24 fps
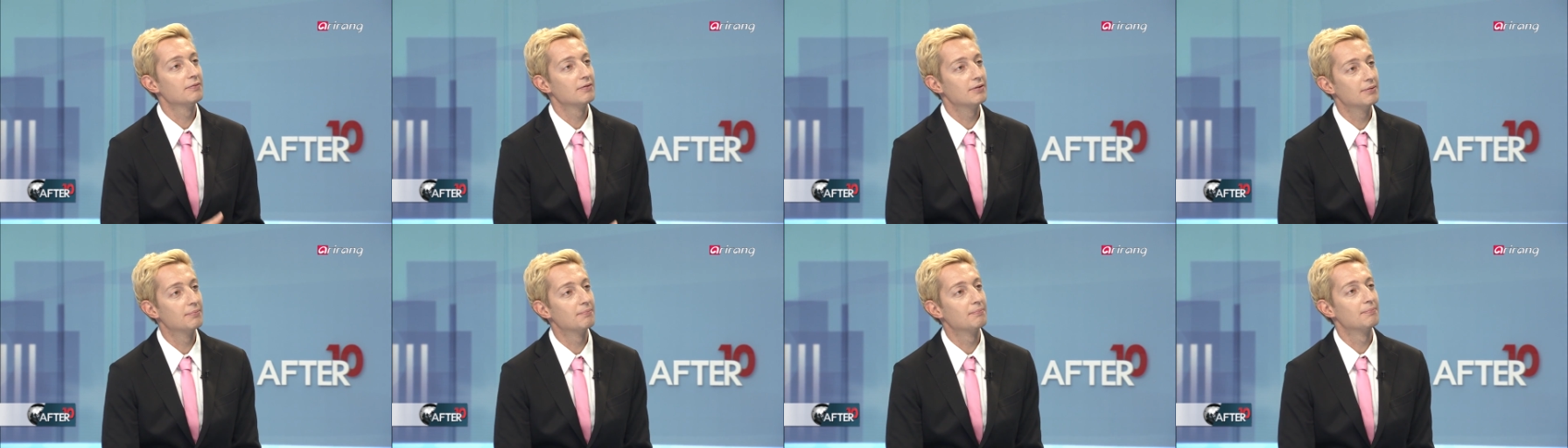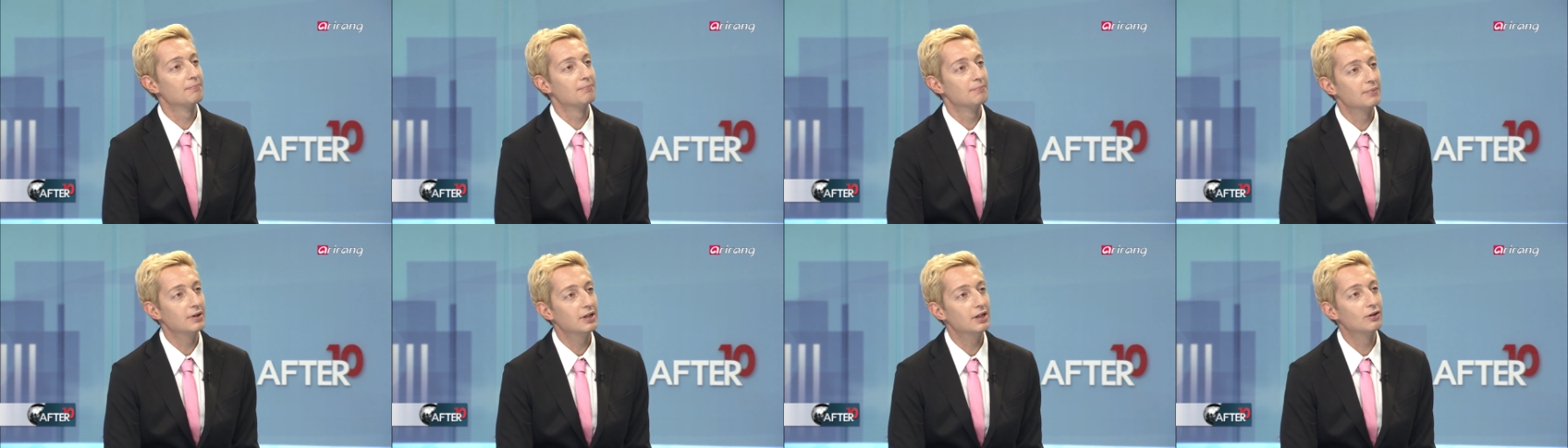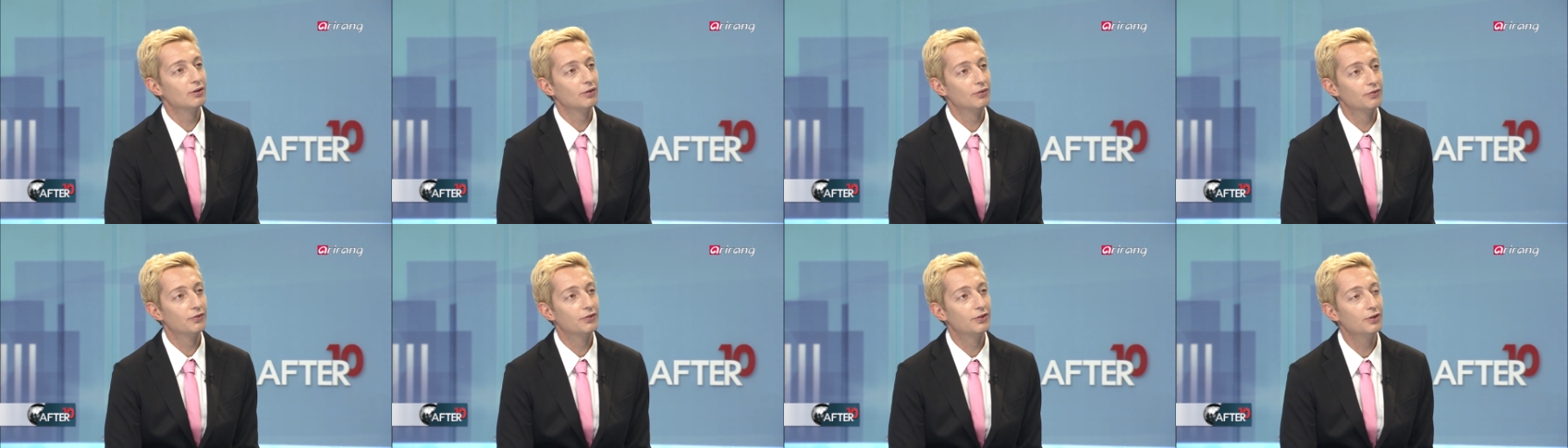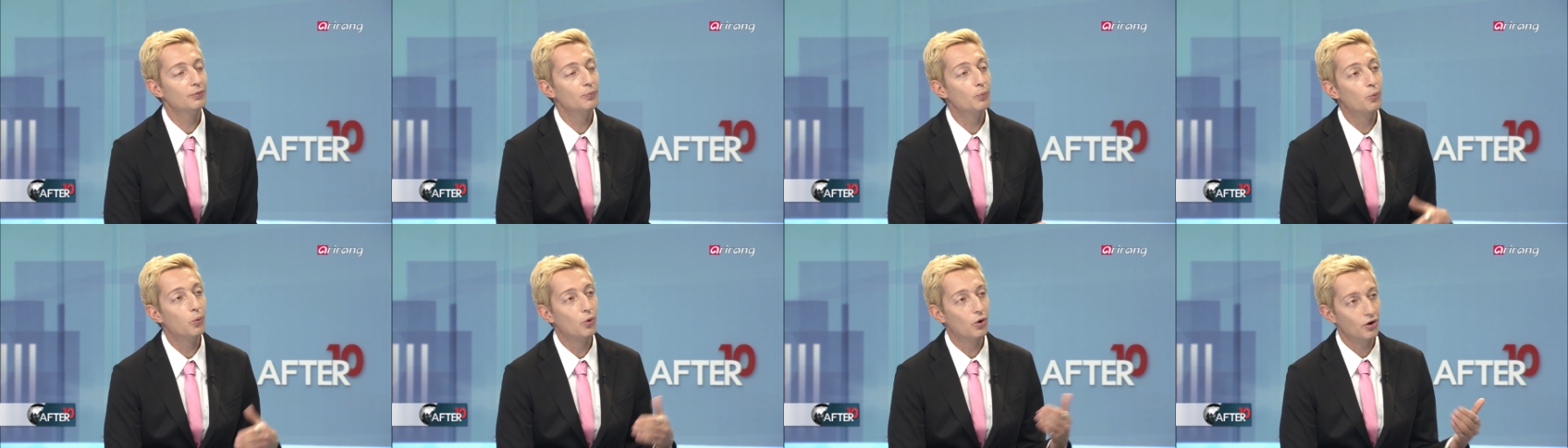you know,
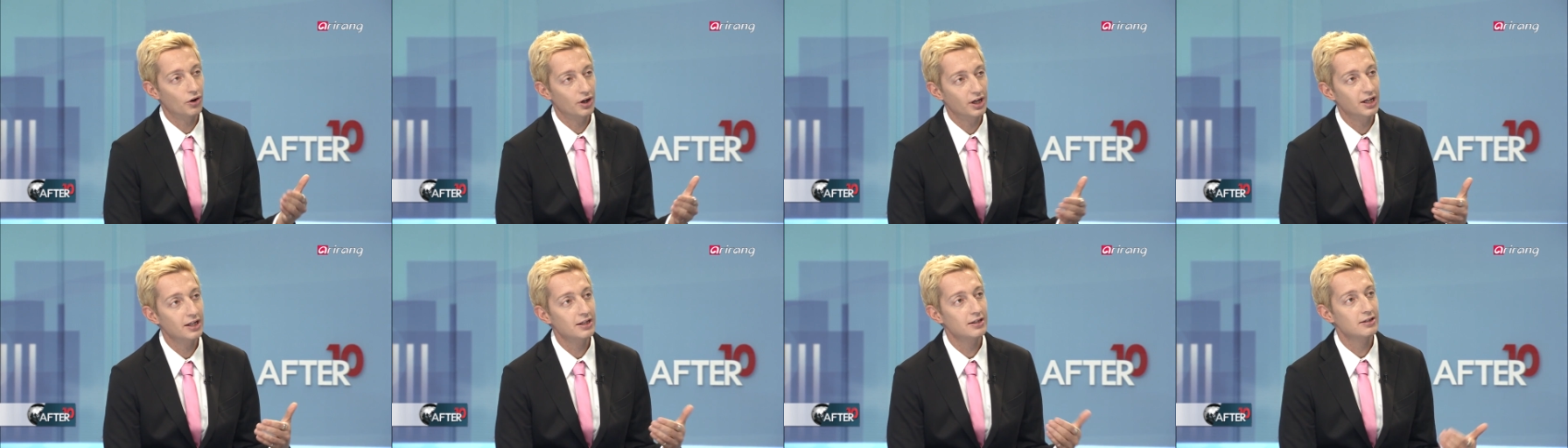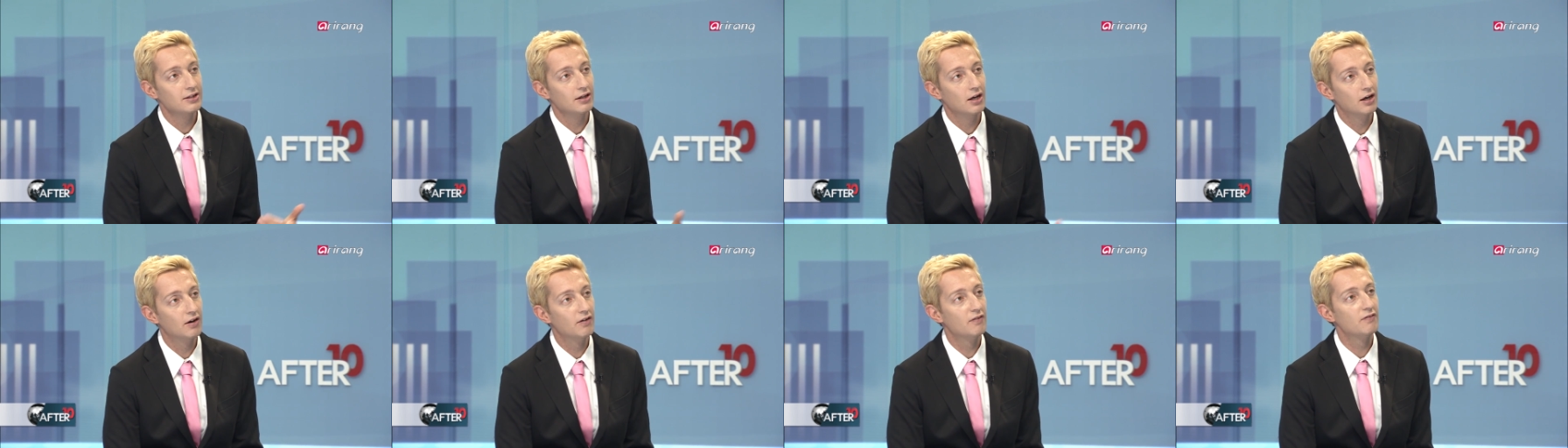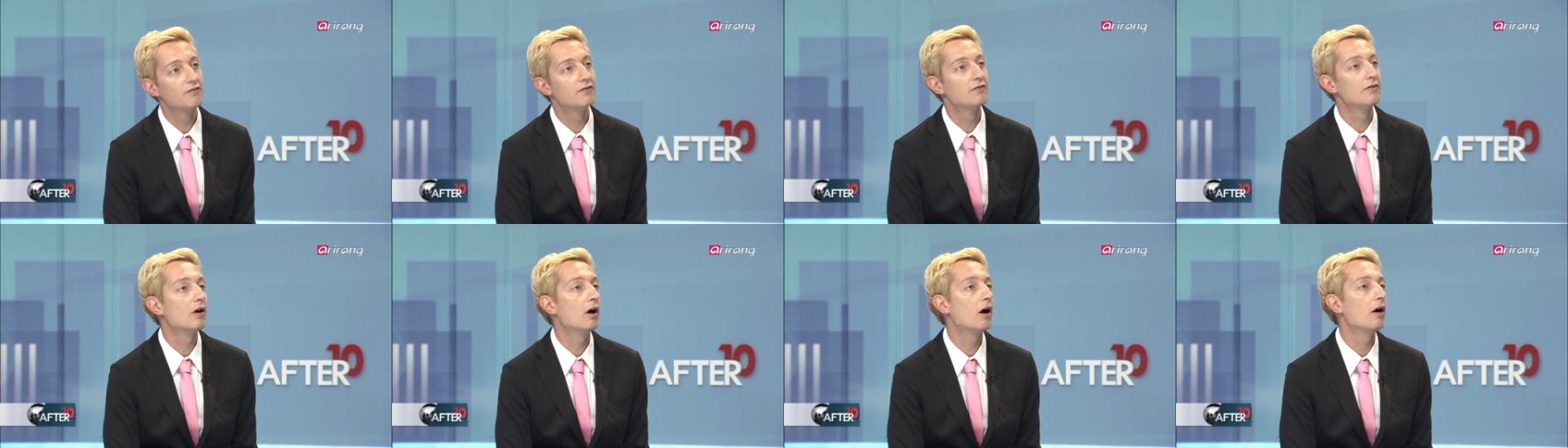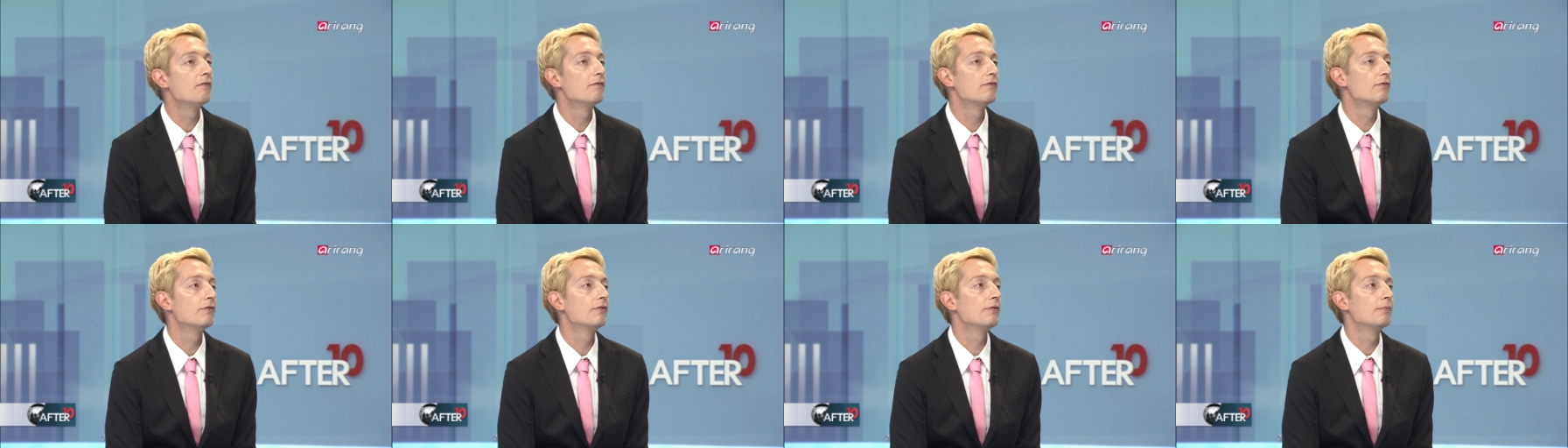the warnings of
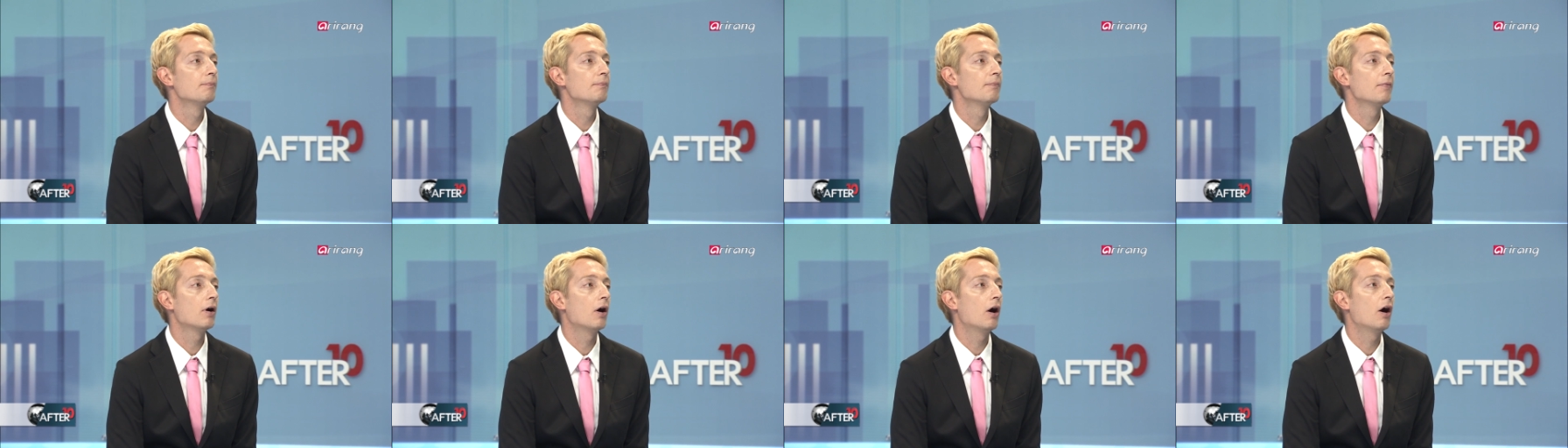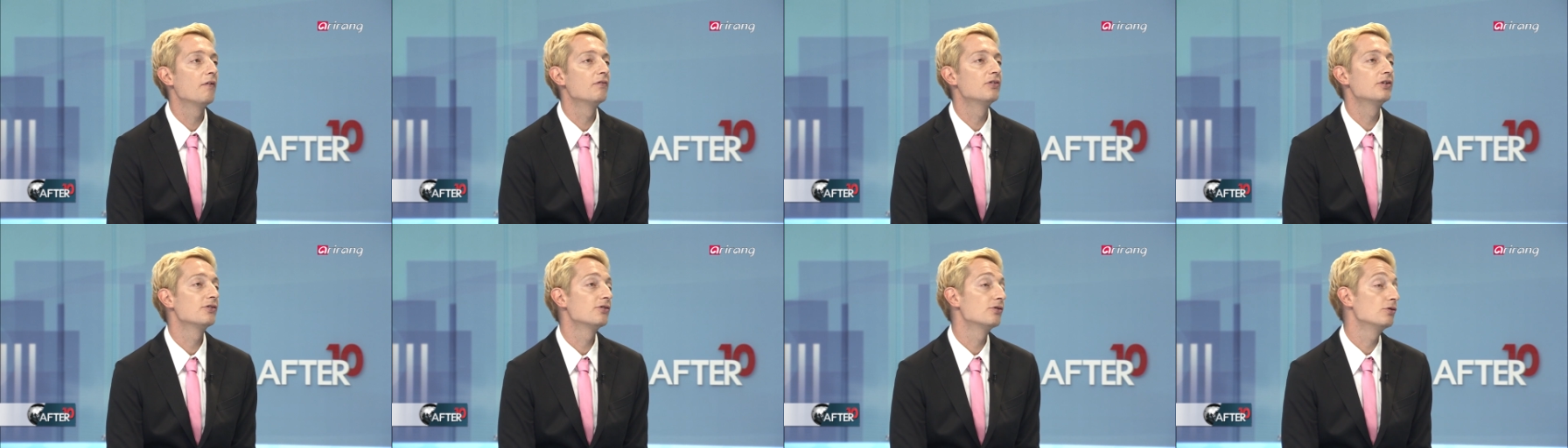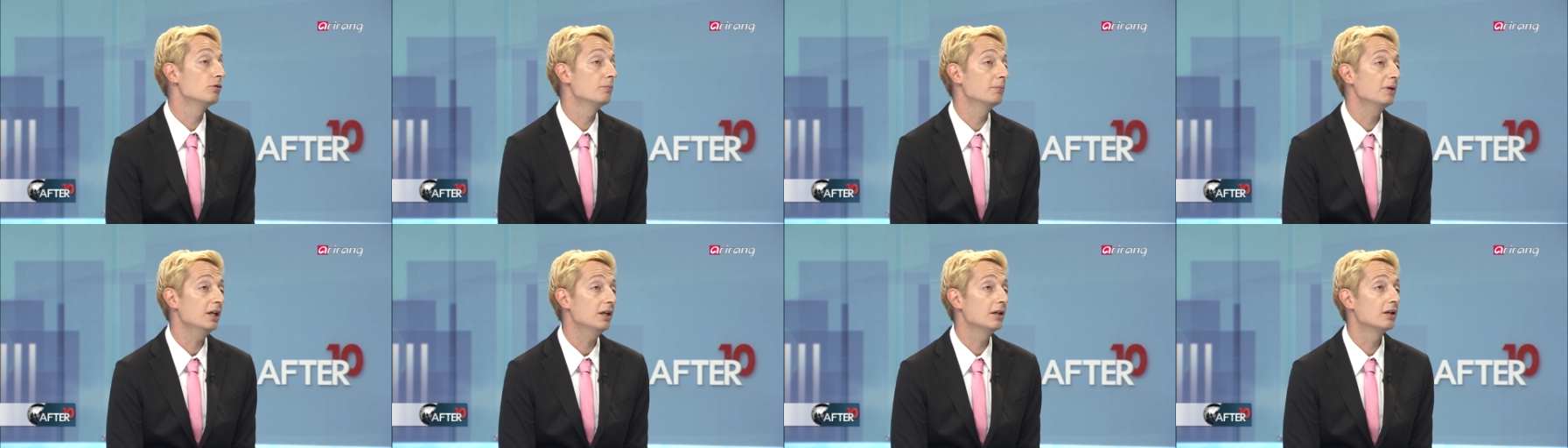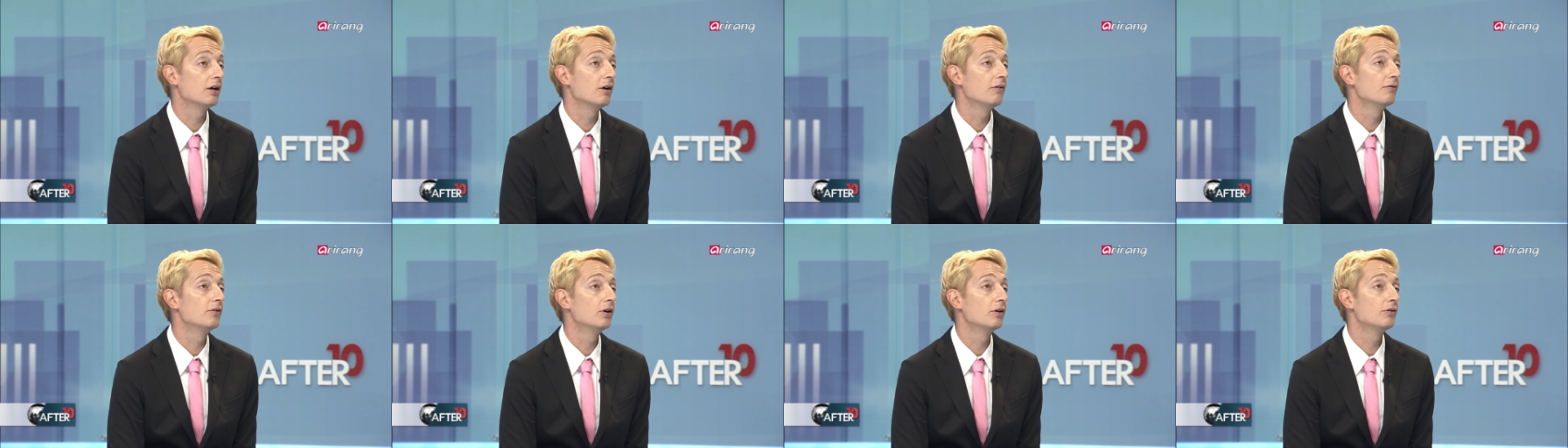this new
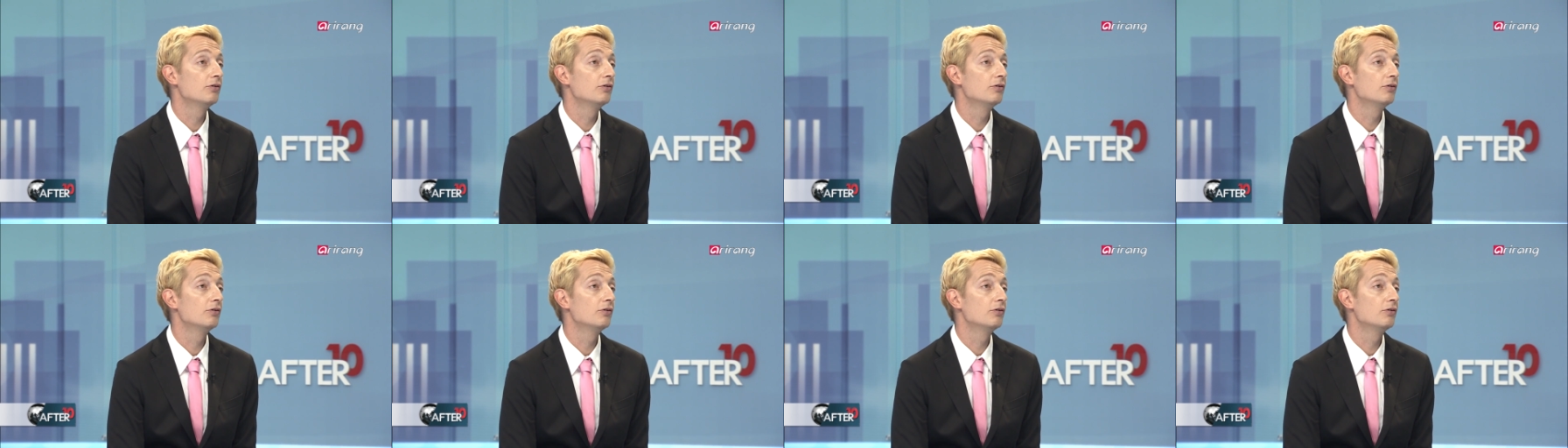media, of the